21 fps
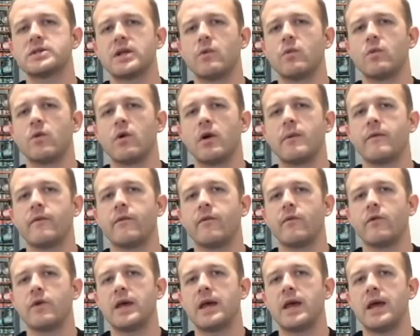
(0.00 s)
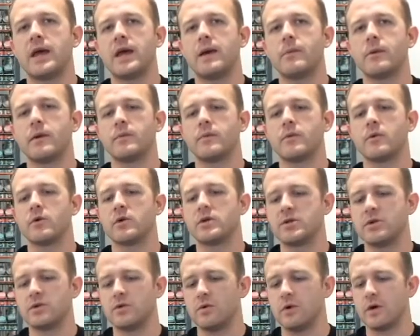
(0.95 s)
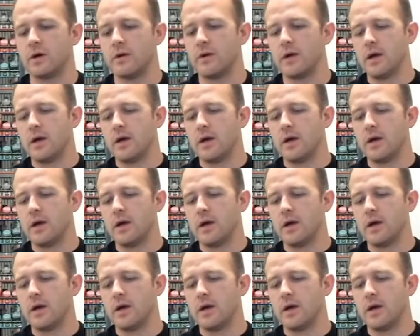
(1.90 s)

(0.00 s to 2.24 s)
on Warhammer 40K, but I'm going to